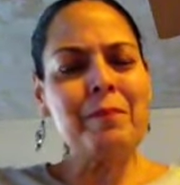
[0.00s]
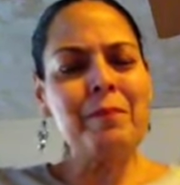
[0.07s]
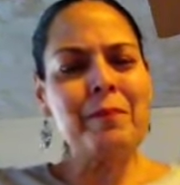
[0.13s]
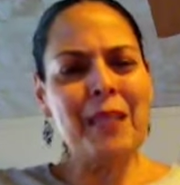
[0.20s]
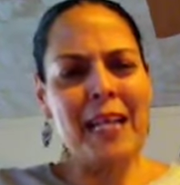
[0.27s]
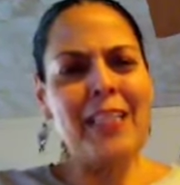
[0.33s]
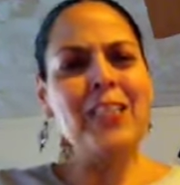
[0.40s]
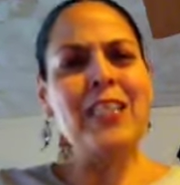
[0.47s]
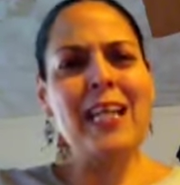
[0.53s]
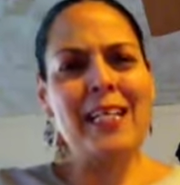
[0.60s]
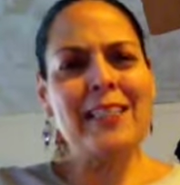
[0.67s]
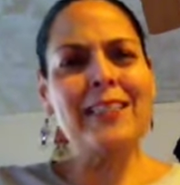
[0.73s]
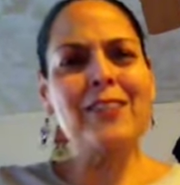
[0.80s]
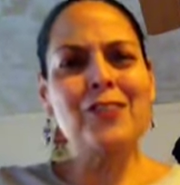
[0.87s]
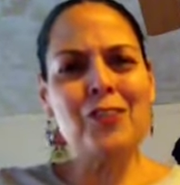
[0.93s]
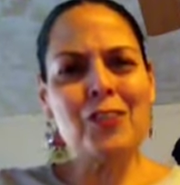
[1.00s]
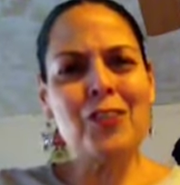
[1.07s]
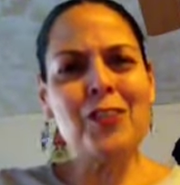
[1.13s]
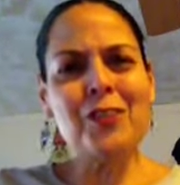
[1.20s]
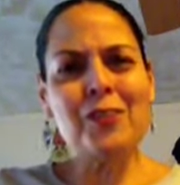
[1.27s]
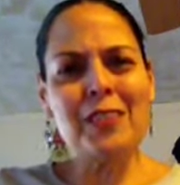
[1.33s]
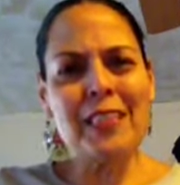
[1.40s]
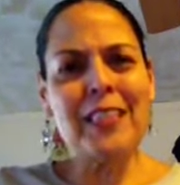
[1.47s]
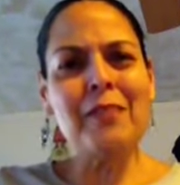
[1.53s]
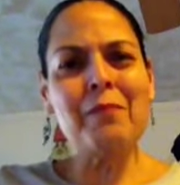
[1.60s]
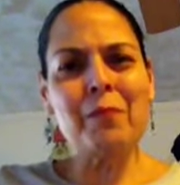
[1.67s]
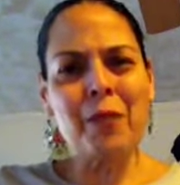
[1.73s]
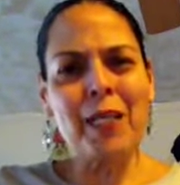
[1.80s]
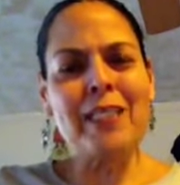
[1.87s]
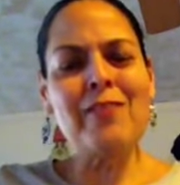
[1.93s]
But I challenge you to
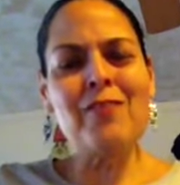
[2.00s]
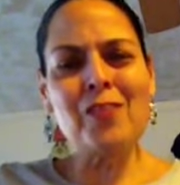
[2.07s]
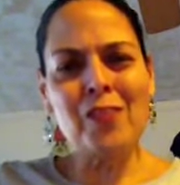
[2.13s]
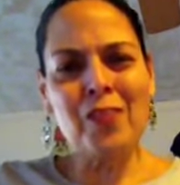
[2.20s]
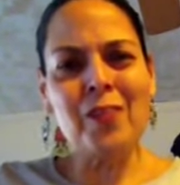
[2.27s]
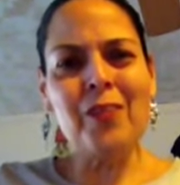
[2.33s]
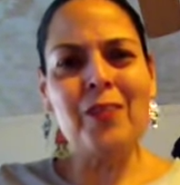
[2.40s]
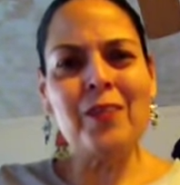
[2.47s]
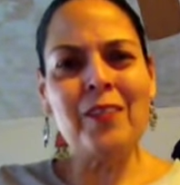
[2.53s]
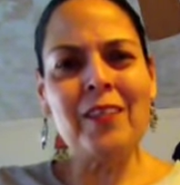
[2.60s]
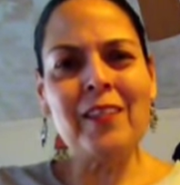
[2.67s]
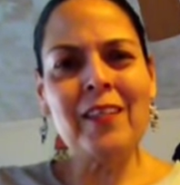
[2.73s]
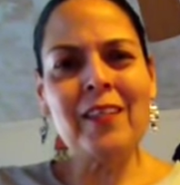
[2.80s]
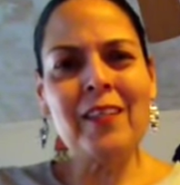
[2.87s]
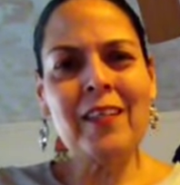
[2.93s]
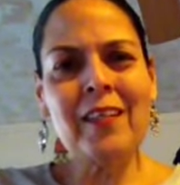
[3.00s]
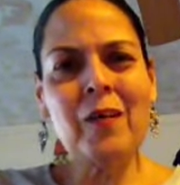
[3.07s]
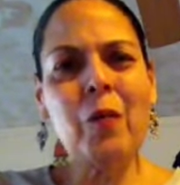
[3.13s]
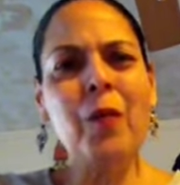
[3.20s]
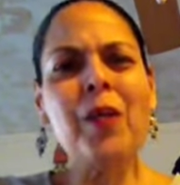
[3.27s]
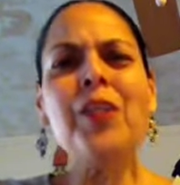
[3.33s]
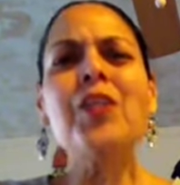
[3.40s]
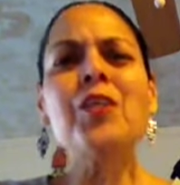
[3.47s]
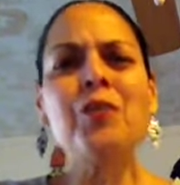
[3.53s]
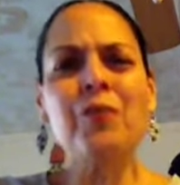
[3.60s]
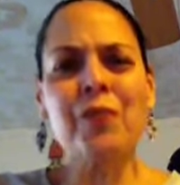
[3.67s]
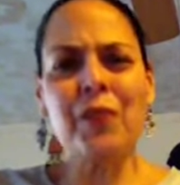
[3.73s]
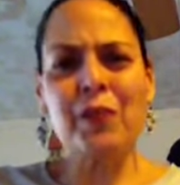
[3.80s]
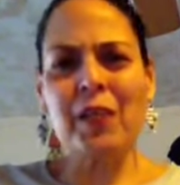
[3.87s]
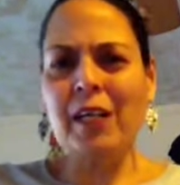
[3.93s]
embrace you. Where do you
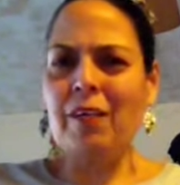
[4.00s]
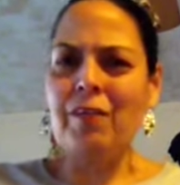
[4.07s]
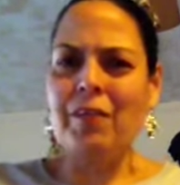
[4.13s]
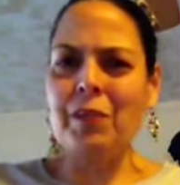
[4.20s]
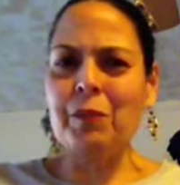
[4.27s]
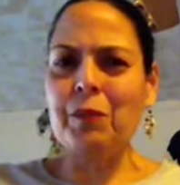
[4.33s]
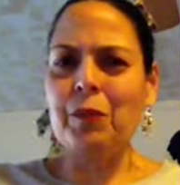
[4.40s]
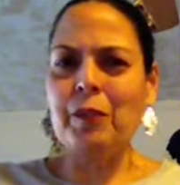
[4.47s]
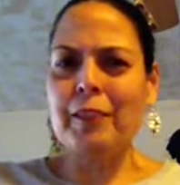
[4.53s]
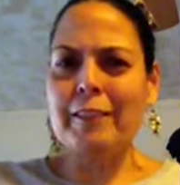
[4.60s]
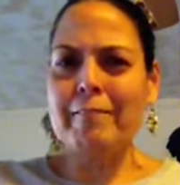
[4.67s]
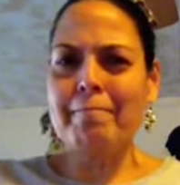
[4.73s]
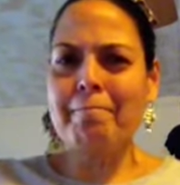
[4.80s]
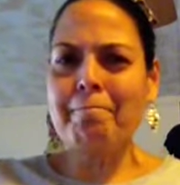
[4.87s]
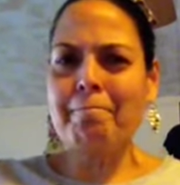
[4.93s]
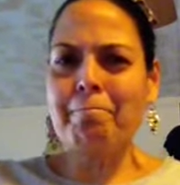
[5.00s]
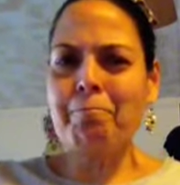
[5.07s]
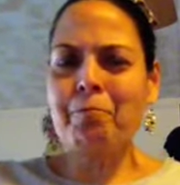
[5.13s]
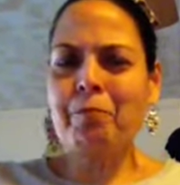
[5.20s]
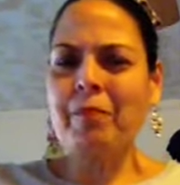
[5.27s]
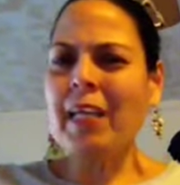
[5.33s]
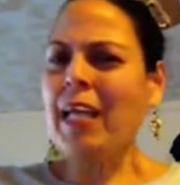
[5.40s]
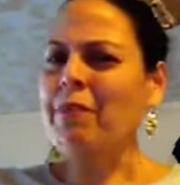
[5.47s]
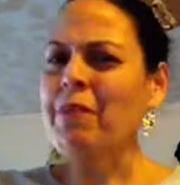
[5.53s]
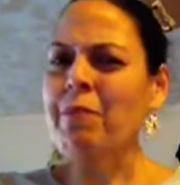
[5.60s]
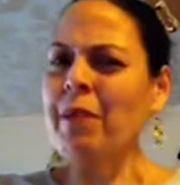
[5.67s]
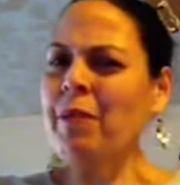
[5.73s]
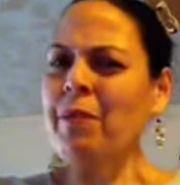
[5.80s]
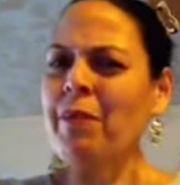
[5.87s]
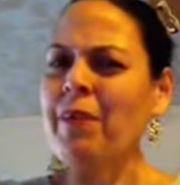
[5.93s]
feel comfortable? And
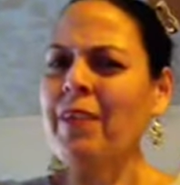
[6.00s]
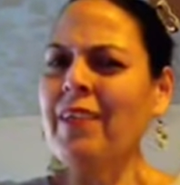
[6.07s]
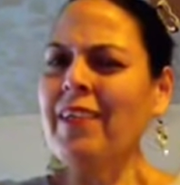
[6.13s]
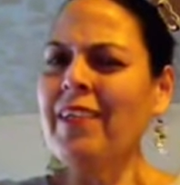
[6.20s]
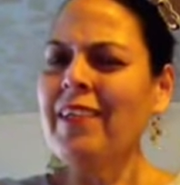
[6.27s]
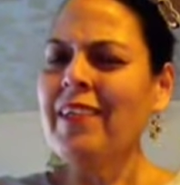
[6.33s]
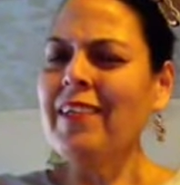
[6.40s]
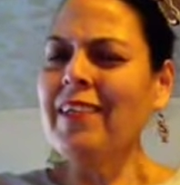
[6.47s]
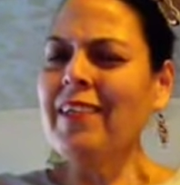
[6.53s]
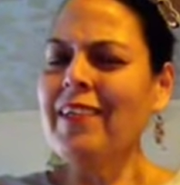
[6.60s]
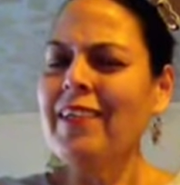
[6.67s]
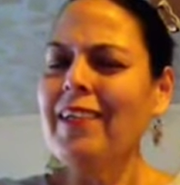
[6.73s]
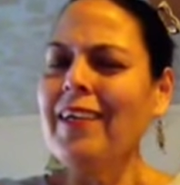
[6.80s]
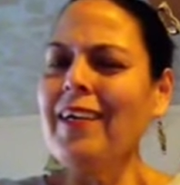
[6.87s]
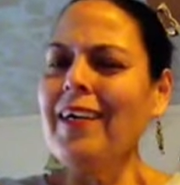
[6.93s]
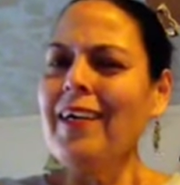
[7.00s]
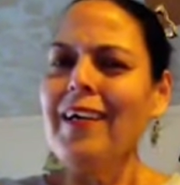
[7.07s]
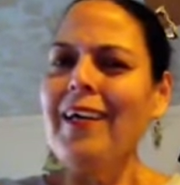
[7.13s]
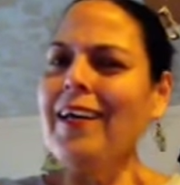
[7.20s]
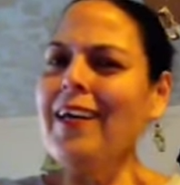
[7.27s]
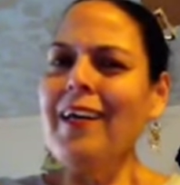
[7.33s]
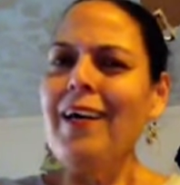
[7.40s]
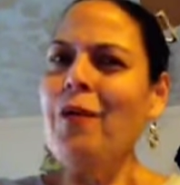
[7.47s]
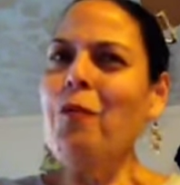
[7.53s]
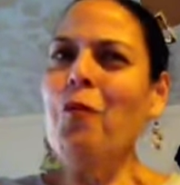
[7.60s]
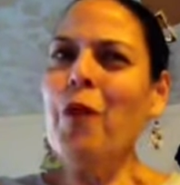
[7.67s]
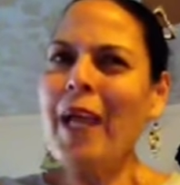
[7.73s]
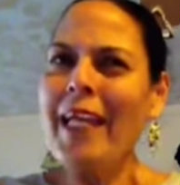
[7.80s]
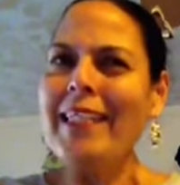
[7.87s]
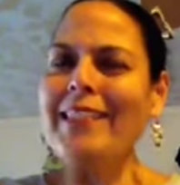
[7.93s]
remember, a
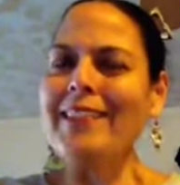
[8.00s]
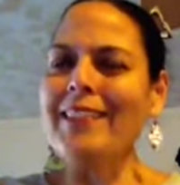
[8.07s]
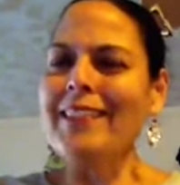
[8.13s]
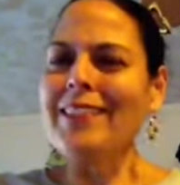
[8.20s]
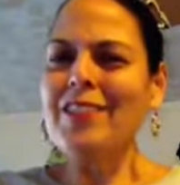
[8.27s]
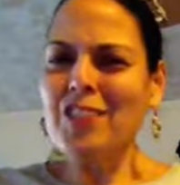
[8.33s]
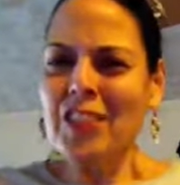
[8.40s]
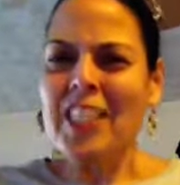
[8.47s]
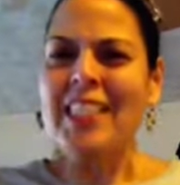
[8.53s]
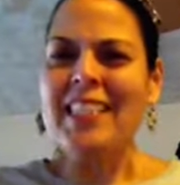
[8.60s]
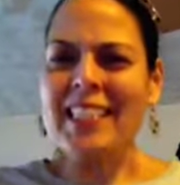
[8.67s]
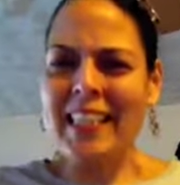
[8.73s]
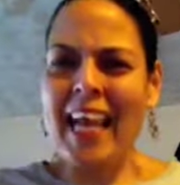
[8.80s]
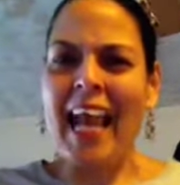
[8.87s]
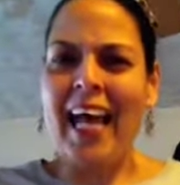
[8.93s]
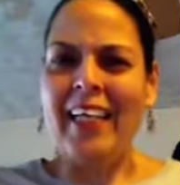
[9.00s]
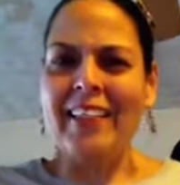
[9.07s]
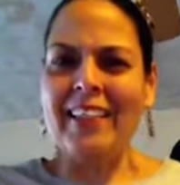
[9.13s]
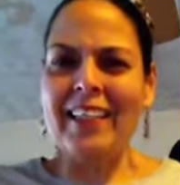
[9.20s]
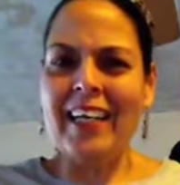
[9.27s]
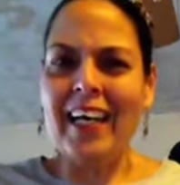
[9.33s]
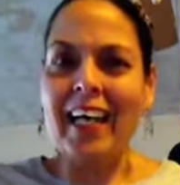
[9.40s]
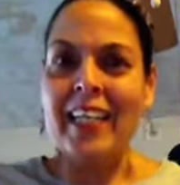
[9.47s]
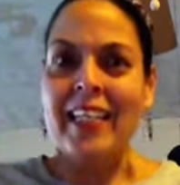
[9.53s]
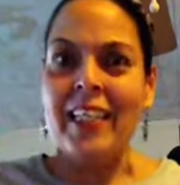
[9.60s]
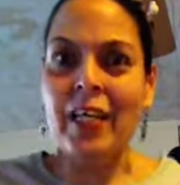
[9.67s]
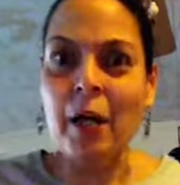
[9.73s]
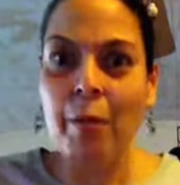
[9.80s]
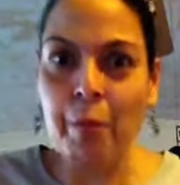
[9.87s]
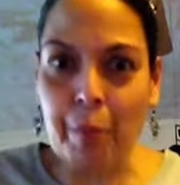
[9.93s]
weight is just that a
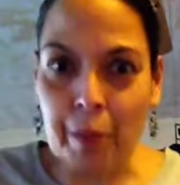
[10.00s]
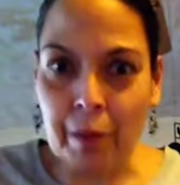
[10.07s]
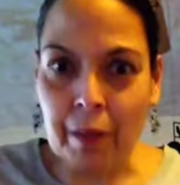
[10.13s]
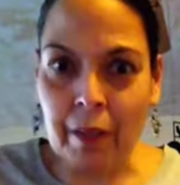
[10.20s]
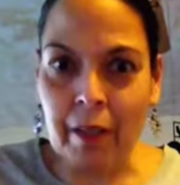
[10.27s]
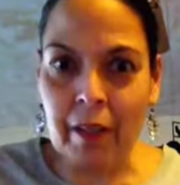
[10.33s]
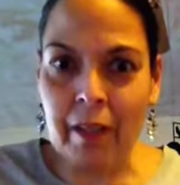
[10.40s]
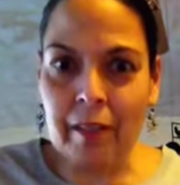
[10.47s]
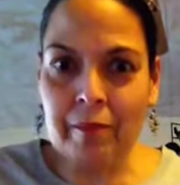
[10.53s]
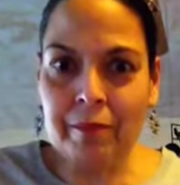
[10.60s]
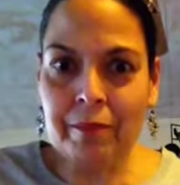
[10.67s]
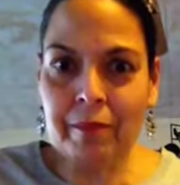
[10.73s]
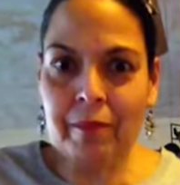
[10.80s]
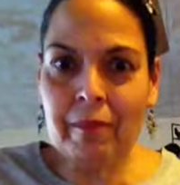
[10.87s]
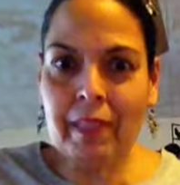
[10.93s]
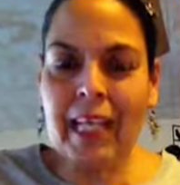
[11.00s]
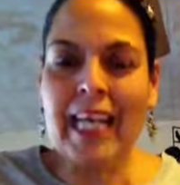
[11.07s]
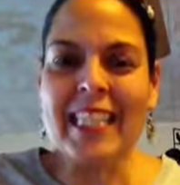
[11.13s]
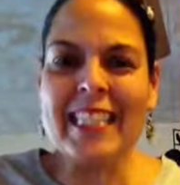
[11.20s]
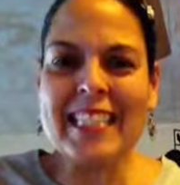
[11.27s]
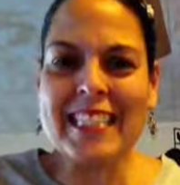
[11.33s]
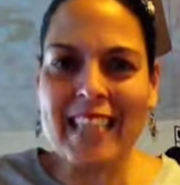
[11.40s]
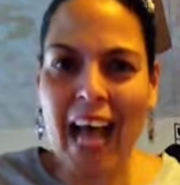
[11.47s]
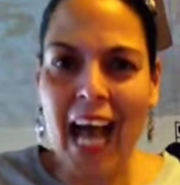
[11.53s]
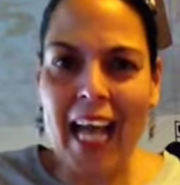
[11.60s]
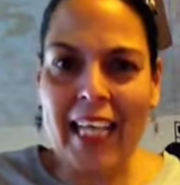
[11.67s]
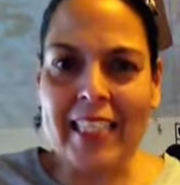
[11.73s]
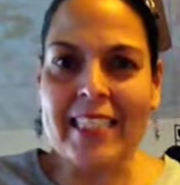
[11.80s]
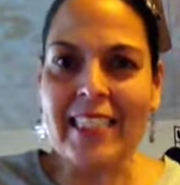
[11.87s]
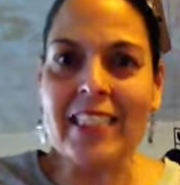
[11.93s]
number. A
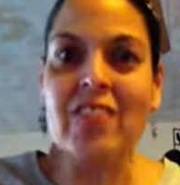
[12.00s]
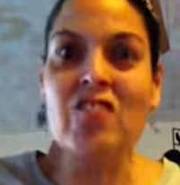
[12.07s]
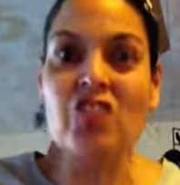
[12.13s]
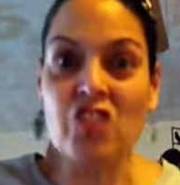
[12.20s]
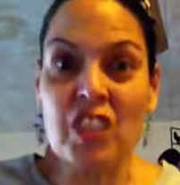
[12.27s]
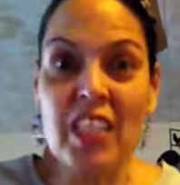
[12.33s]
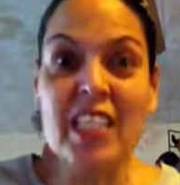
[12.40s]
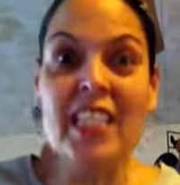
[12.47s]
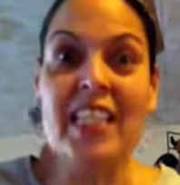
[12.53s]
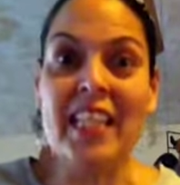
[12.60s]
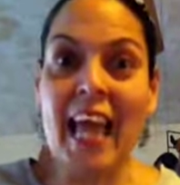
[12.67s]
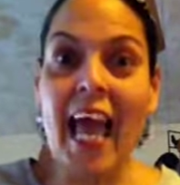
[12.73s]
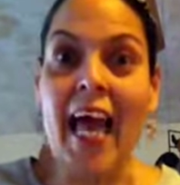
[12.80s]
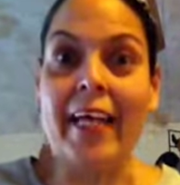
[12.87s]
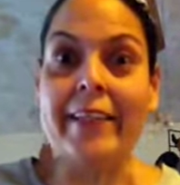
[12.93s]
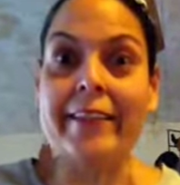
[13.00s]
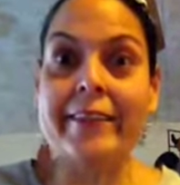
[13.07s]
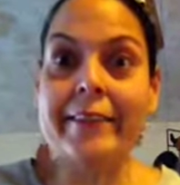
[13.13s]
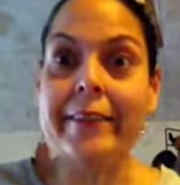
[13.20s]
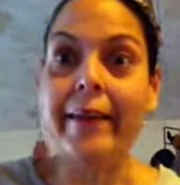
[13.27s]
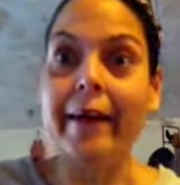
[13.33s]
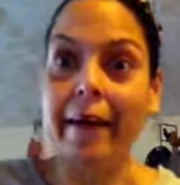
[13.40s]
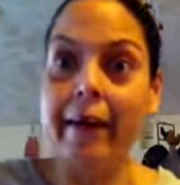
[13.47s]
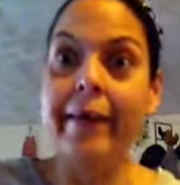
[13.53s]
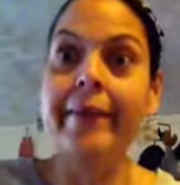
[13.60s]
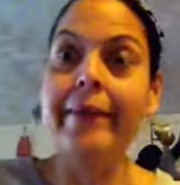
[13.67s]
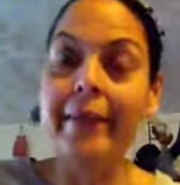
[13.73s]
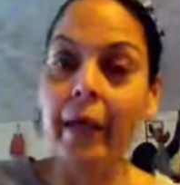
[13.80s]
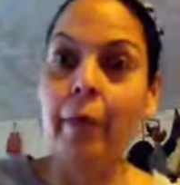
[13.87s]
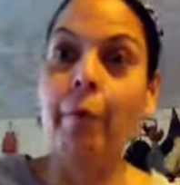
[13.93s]
size is just that a
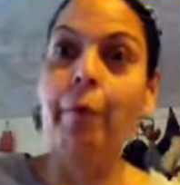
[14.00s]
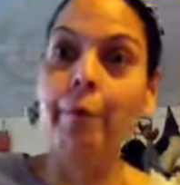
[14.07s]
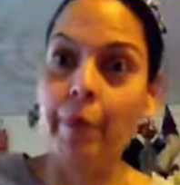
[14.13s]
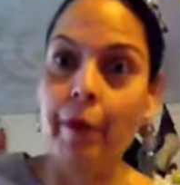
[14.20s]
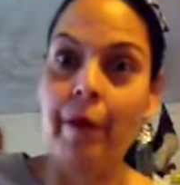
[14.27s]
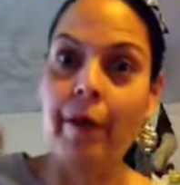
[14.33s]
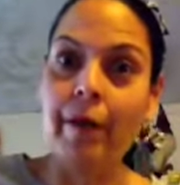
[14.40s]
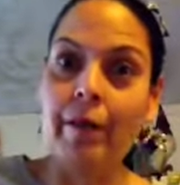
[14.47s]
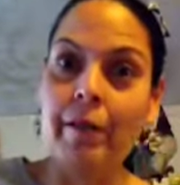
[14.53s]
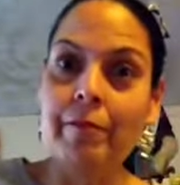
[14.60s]
number.